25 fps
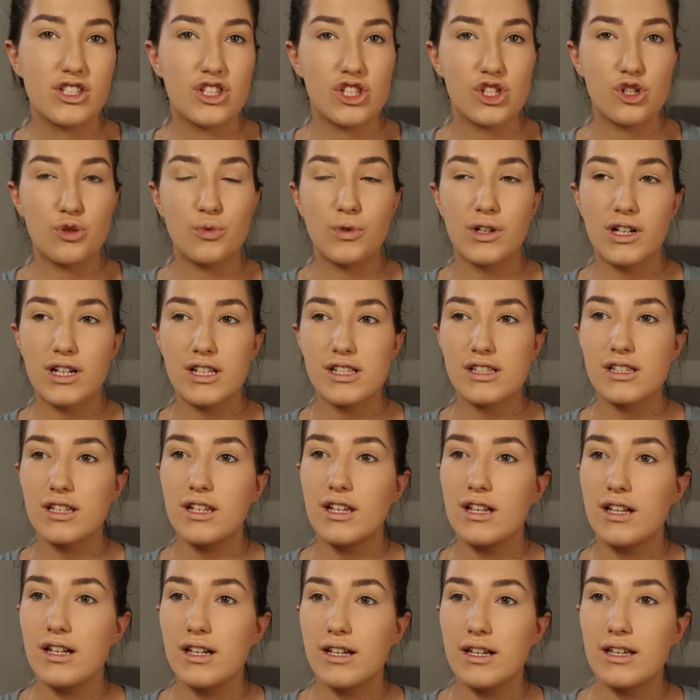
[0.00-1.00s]
So we're just
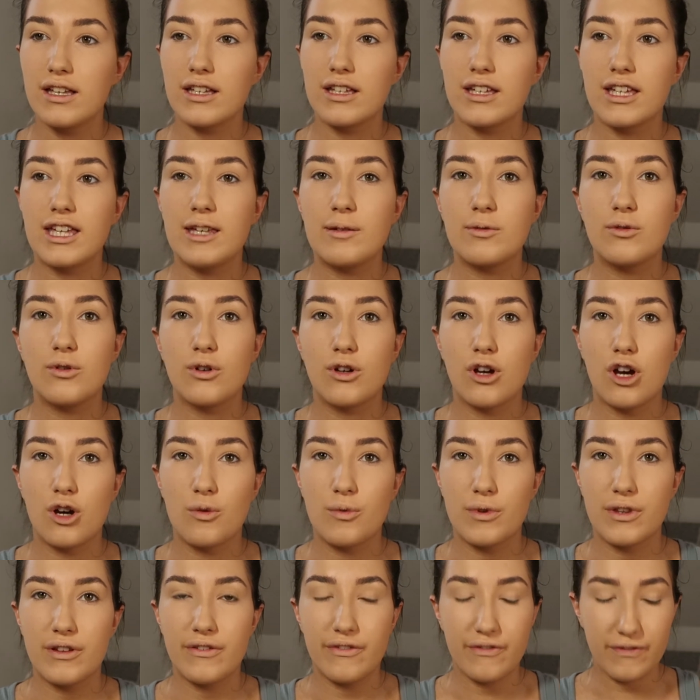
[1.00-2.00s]
gonna keep going on
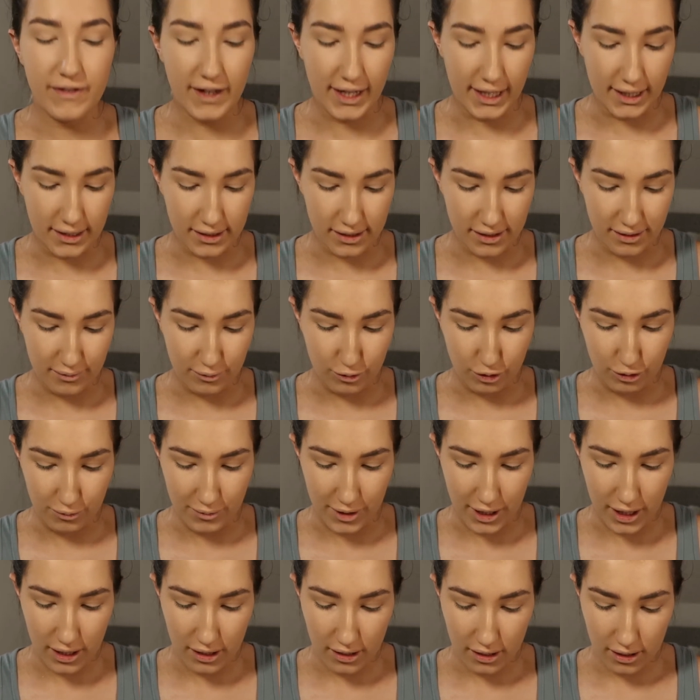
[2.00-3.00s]
with the face at the
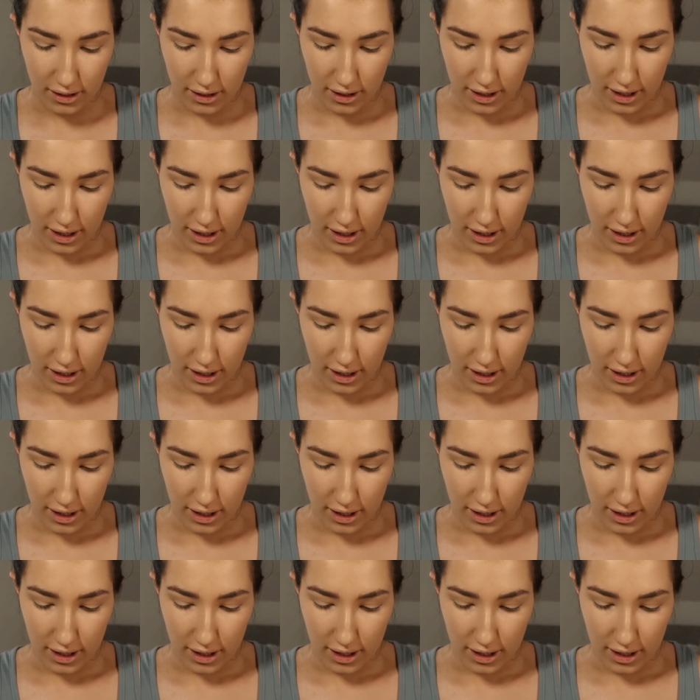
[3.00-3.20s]
moment.